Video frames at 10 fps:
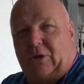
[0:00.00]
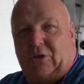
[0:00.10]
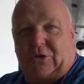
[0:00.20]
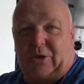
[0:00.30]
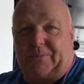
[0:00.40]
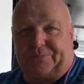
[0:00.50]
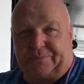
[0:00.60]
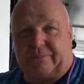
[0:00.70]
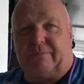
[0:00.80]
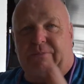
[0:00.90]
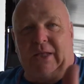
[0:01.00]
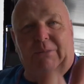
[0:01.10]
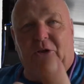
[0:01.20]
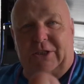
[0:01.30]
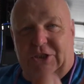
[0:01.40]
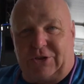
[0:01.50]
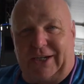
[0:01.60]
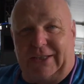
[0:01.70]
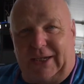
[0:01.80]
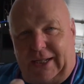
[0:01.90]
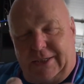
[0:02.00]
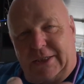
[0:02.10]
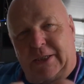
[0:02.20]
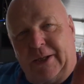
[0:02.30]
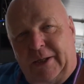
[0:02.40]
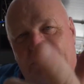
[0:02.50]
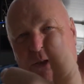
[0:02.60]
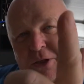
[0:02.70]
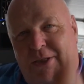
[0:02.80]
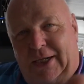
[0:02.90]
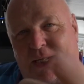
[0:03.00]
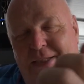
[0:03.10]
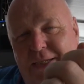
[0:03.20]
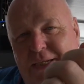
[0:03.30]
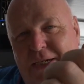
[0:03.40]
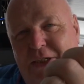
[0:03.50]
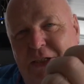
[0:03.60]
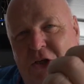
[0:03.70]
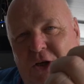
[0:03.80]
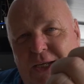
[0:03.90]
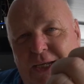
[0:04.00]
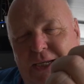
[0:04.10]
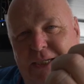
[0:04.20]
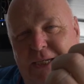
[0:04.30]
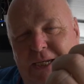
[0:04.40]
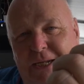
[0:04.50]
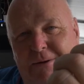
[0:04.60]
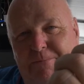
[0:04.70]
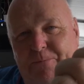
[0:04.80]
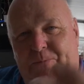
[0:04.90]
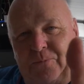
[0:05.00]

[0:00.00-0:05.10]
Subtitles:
Also, I'm looking straight at the lens because the lens has actually got the